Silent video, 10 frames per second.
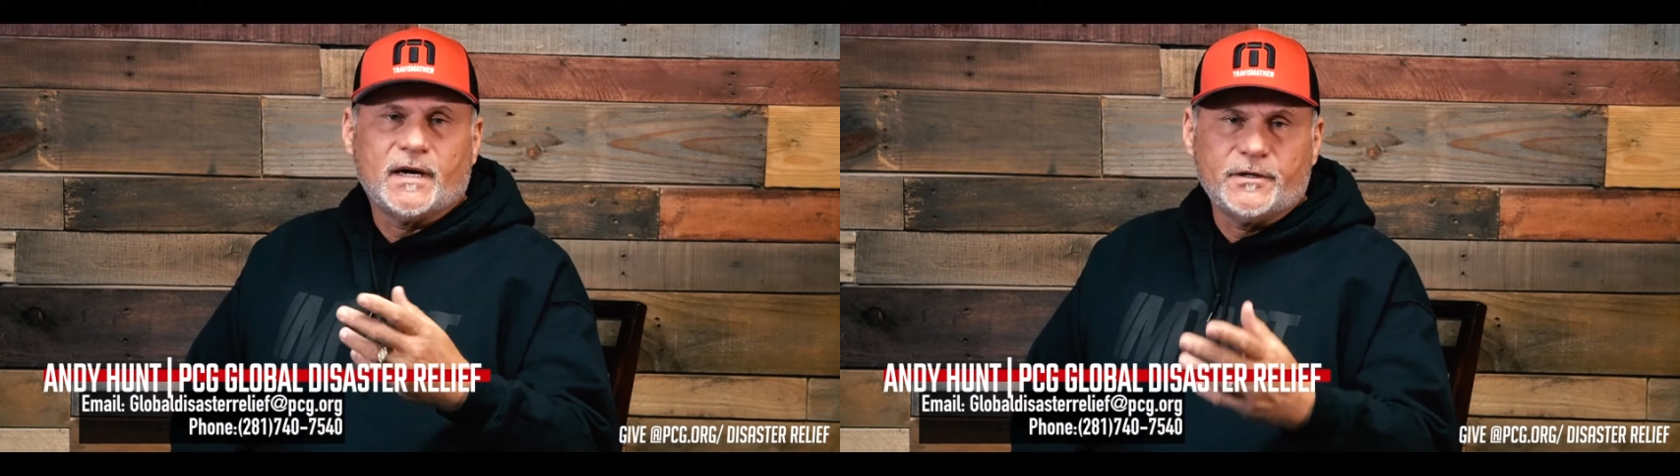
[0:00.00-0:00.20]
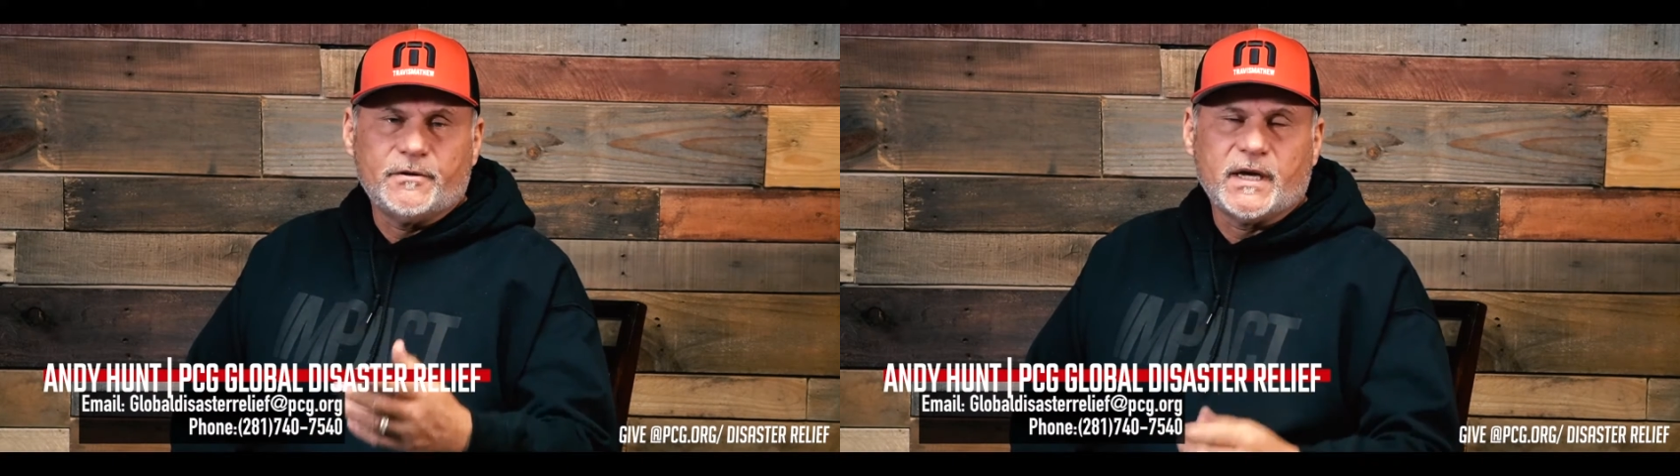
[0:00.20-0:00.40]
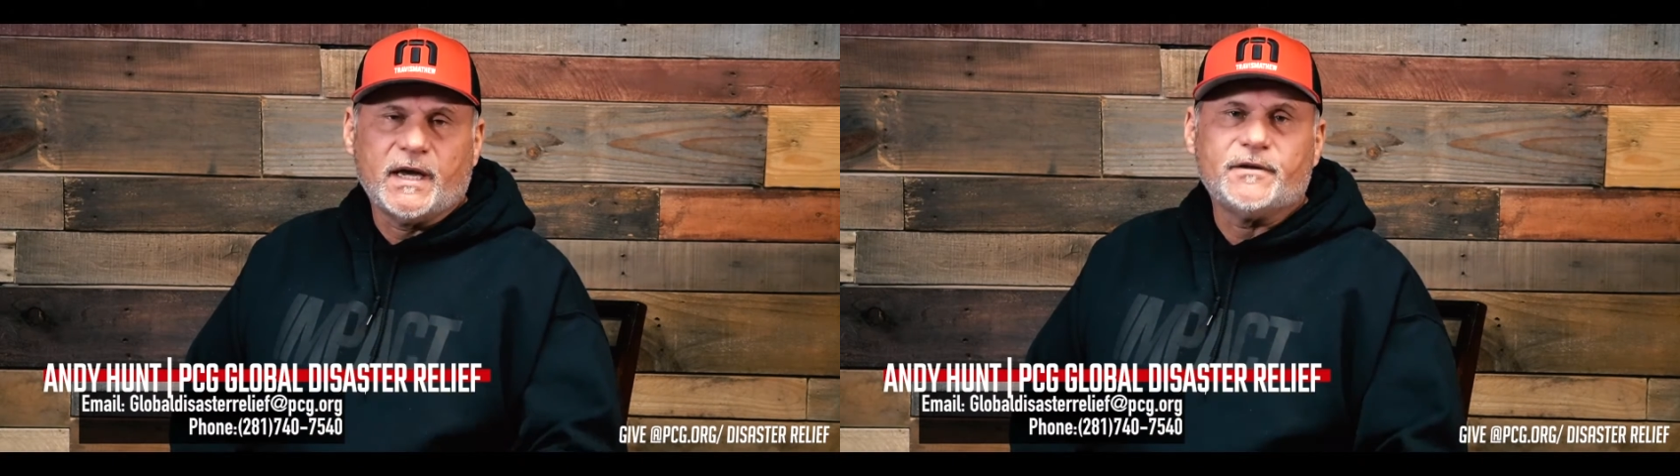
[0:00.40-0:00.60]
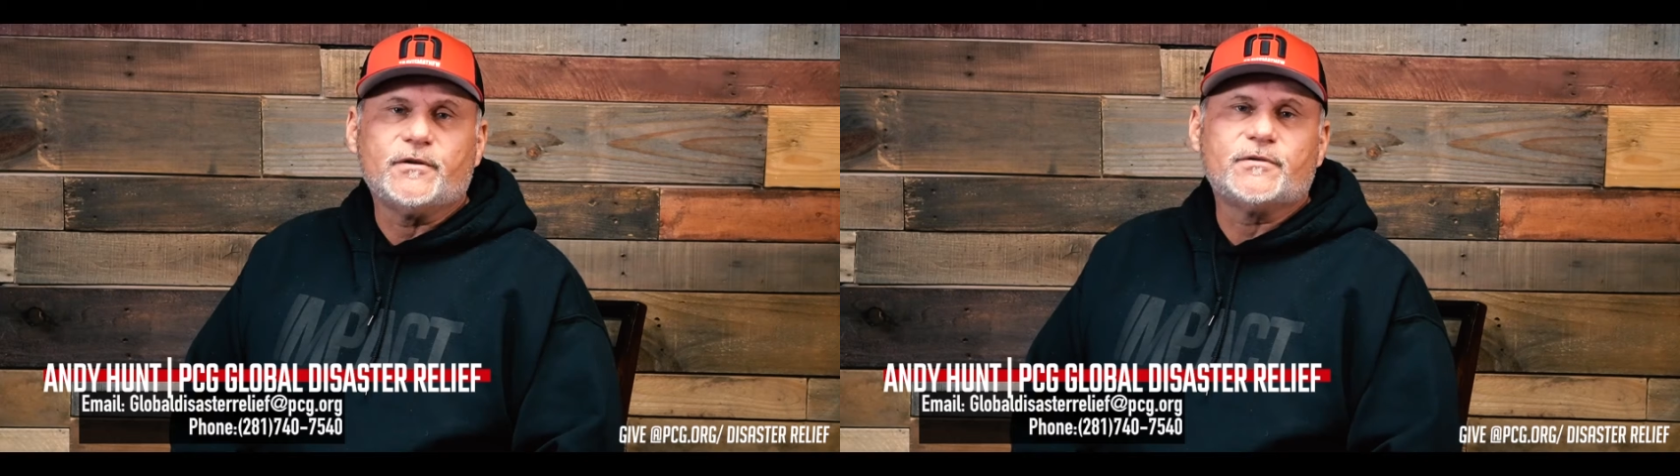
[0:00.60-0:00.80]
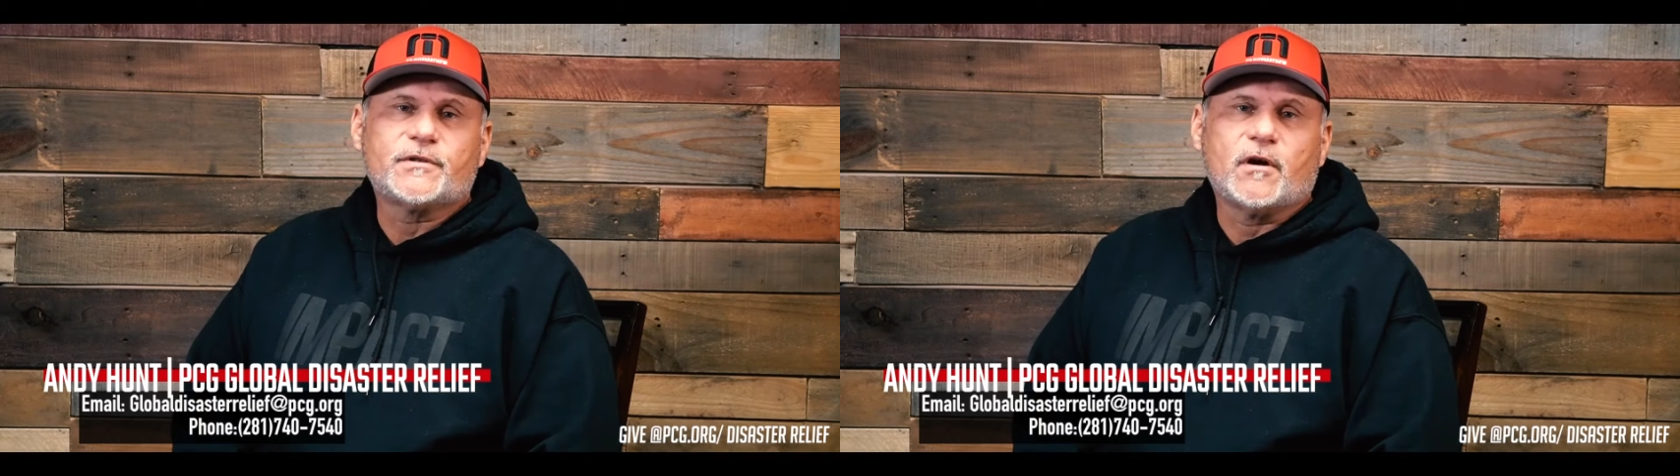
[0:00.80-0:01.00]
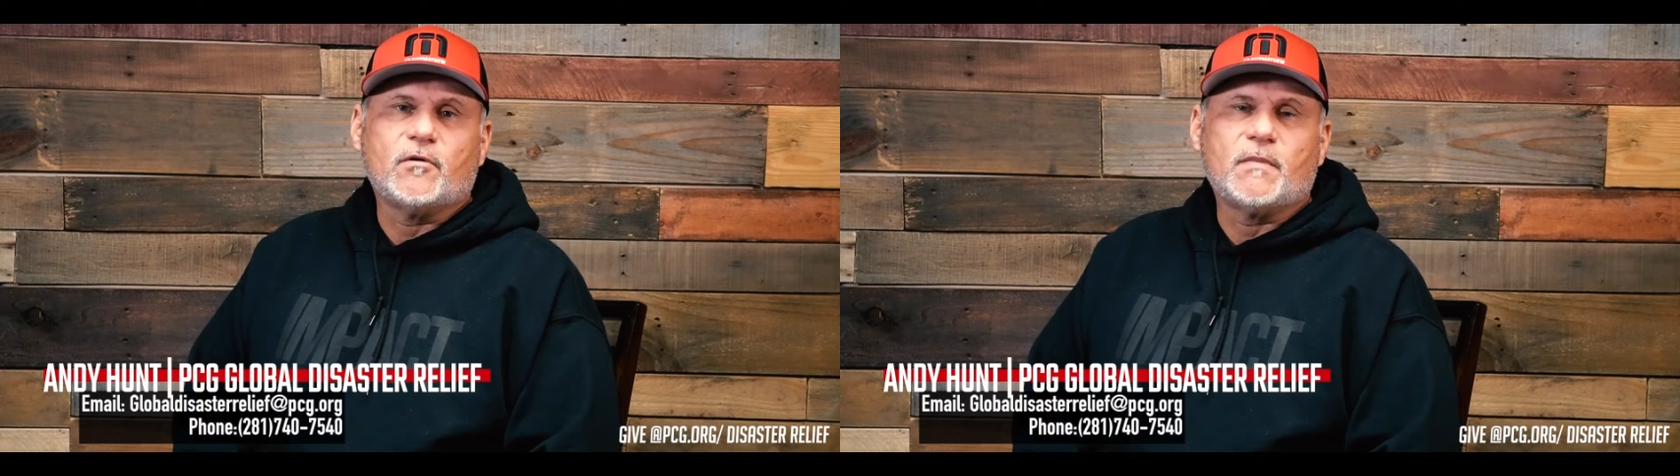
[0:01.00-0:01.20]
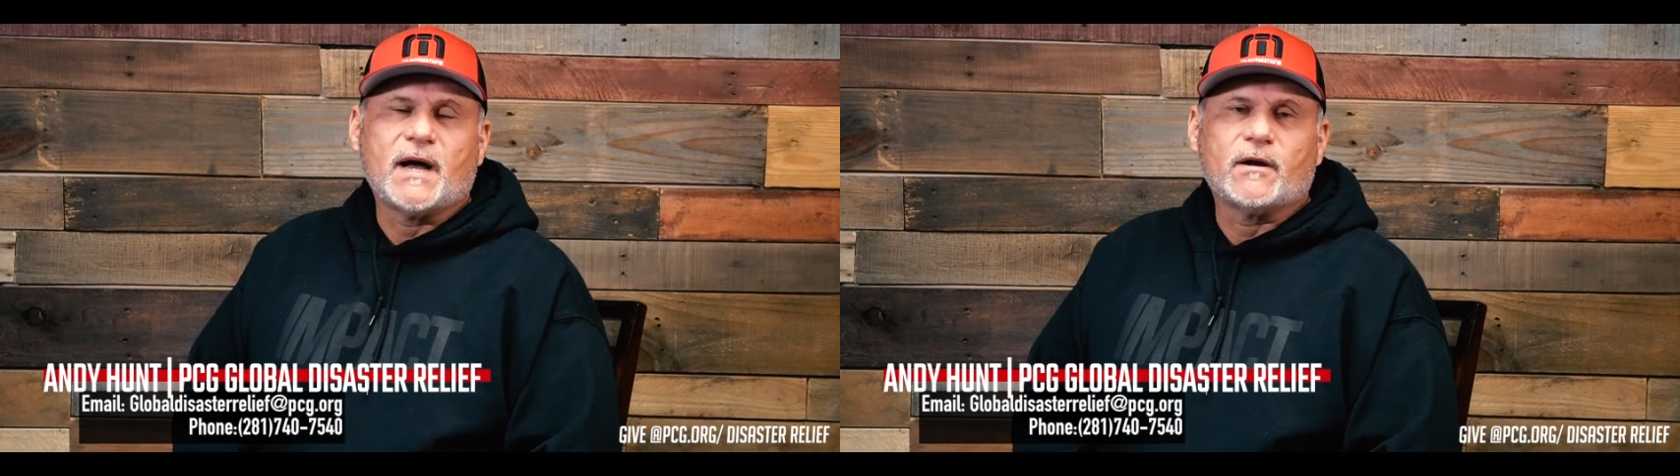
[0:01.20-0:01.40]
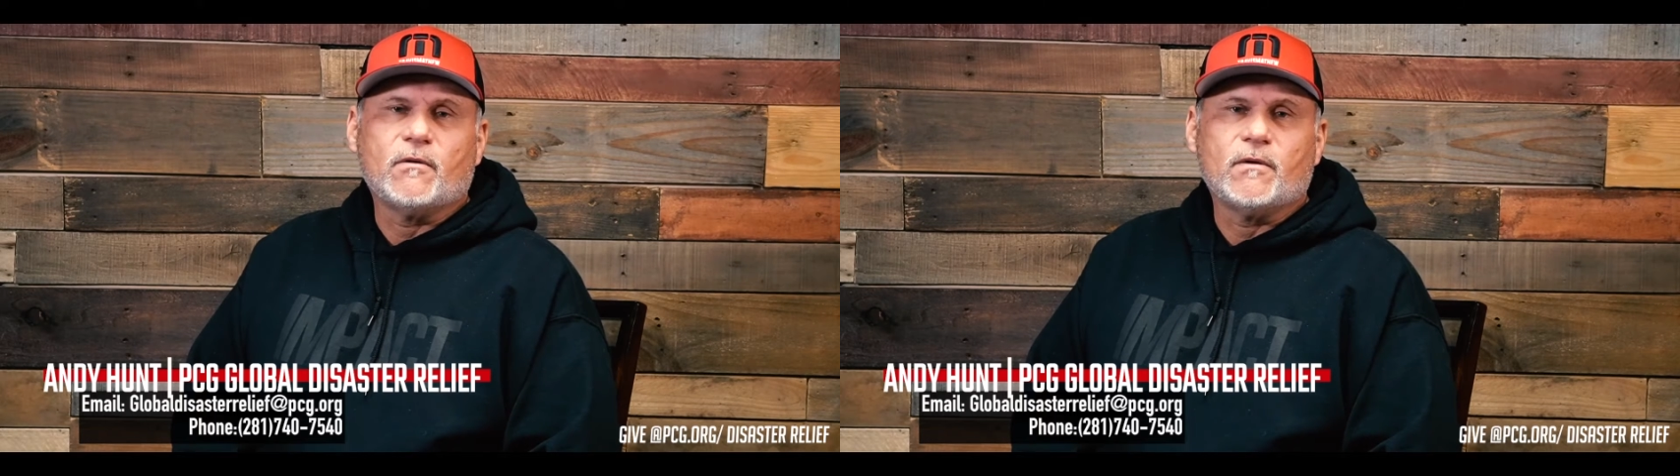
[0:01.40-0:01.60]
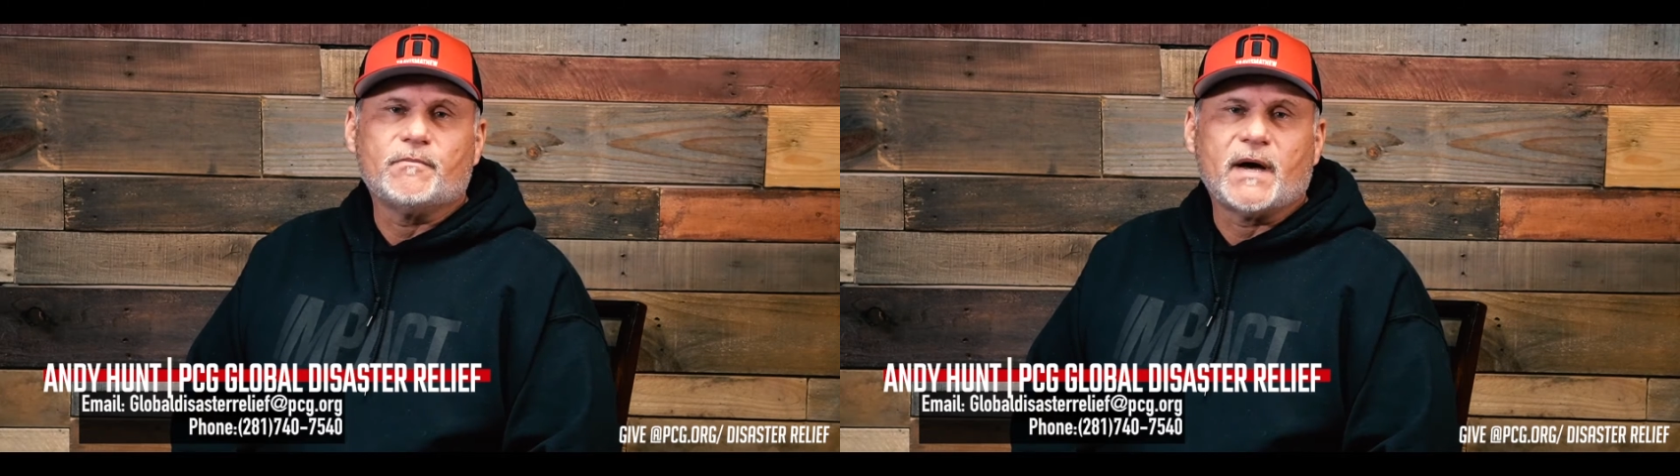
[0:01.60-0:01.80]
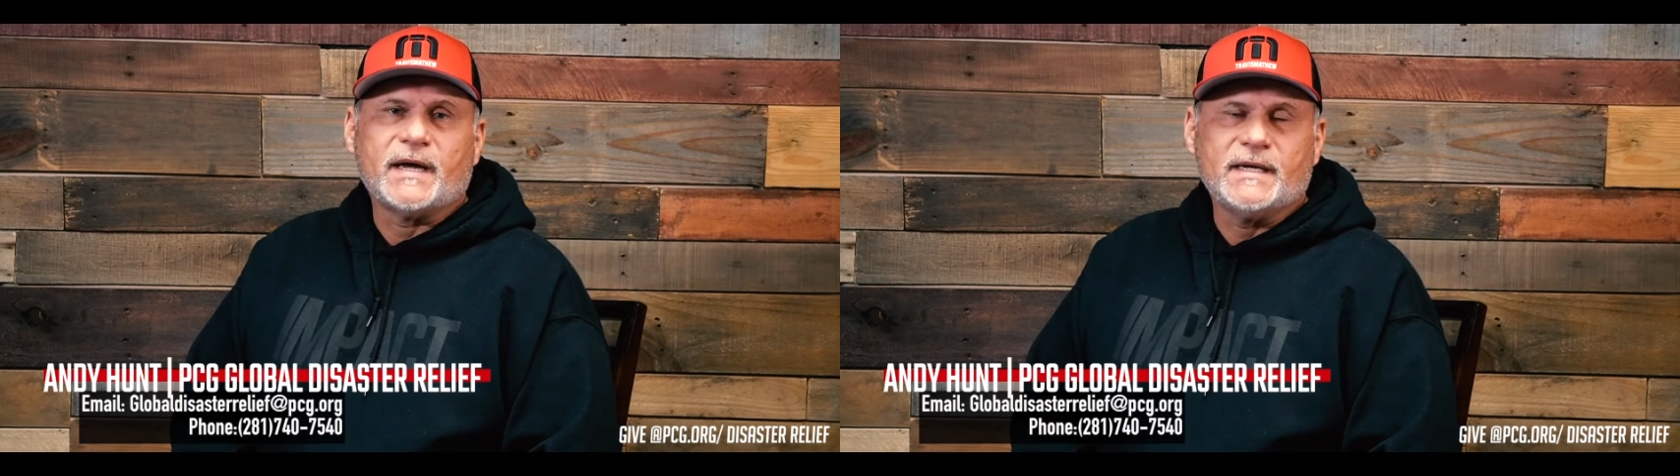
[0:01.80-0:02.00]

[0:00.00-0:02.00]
you can do so by